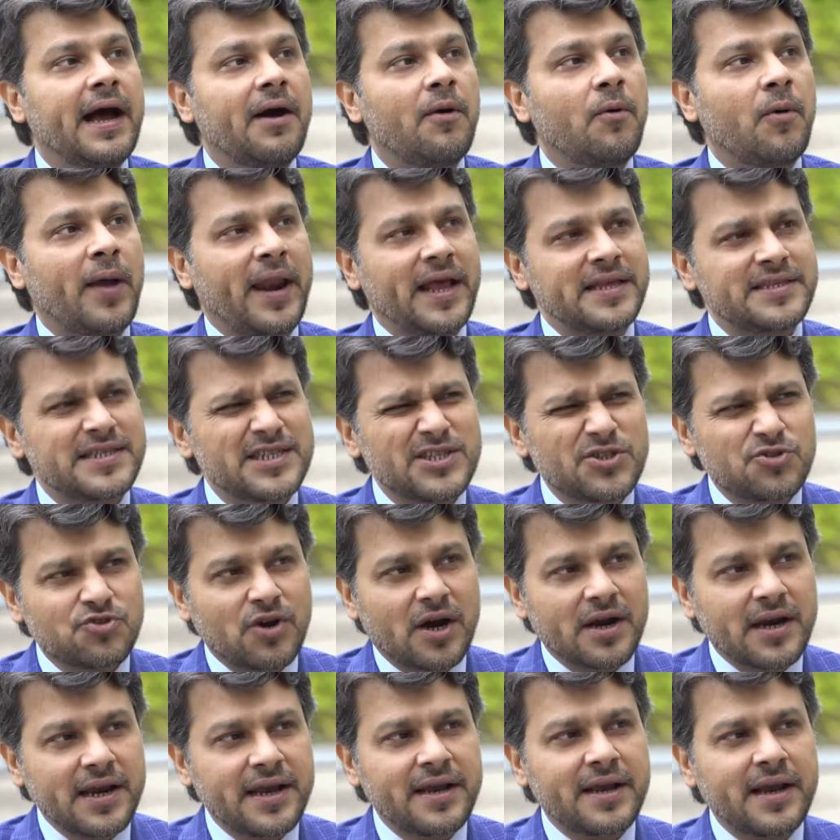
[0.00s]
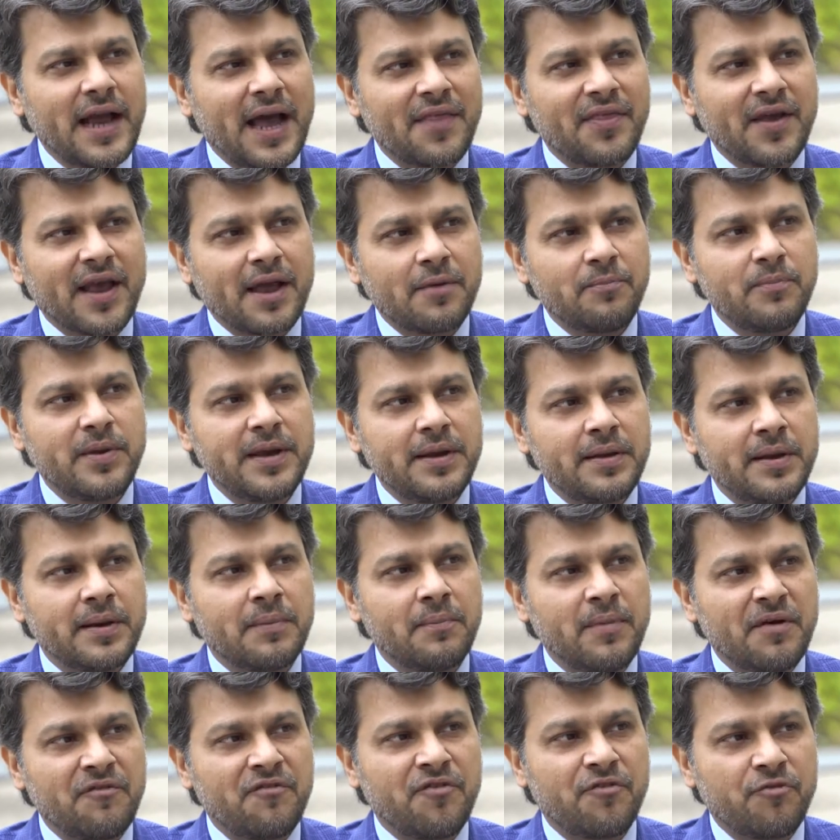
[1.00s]
When I say struggling, I think I'm being
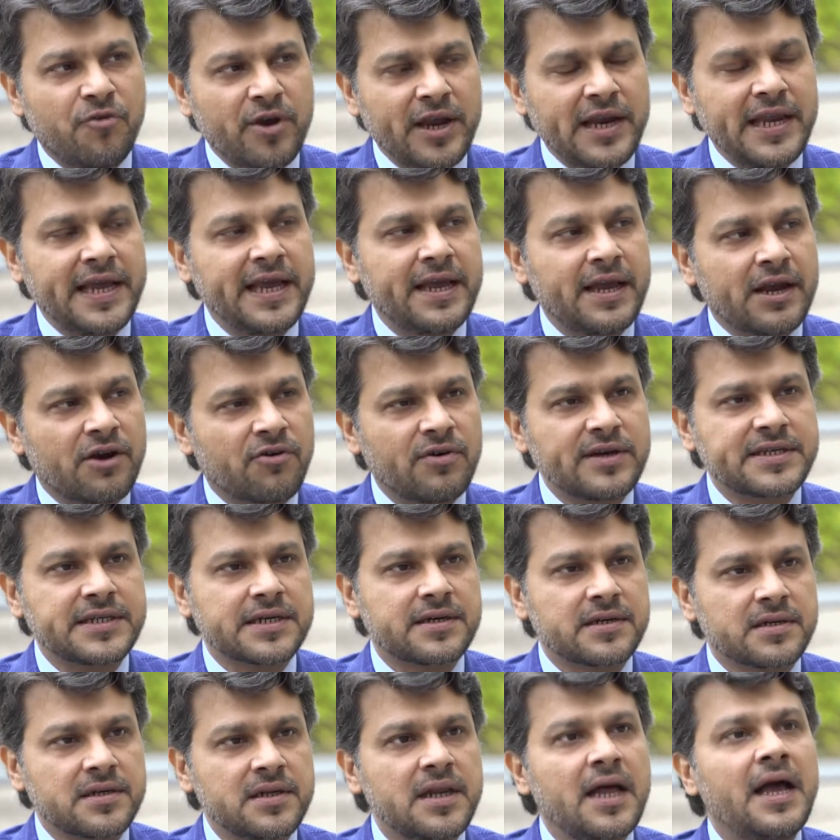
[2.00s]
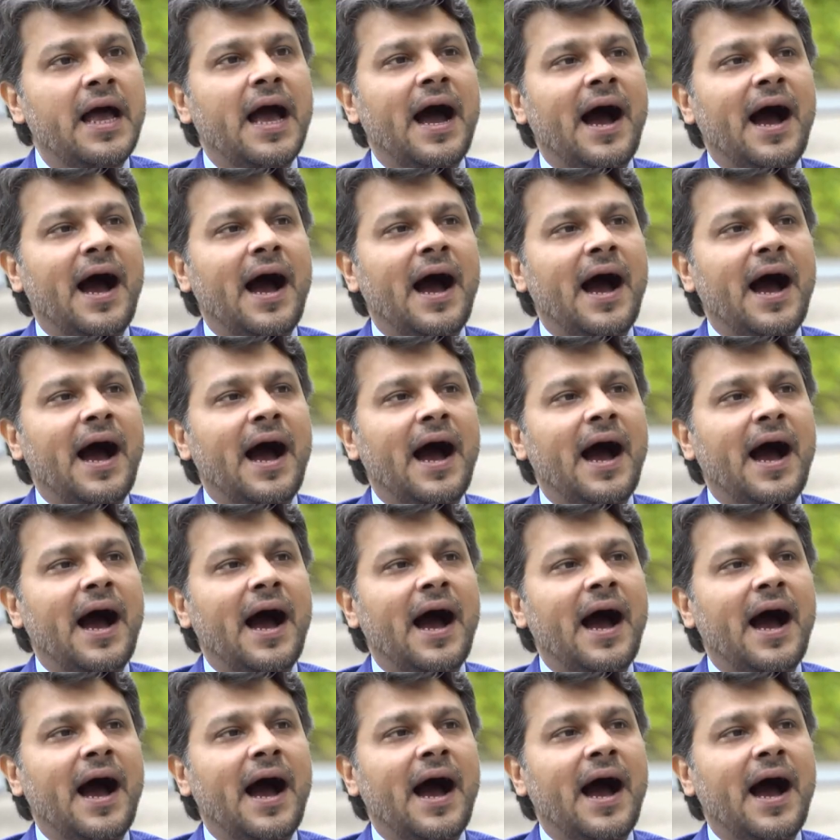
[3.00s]
really critical.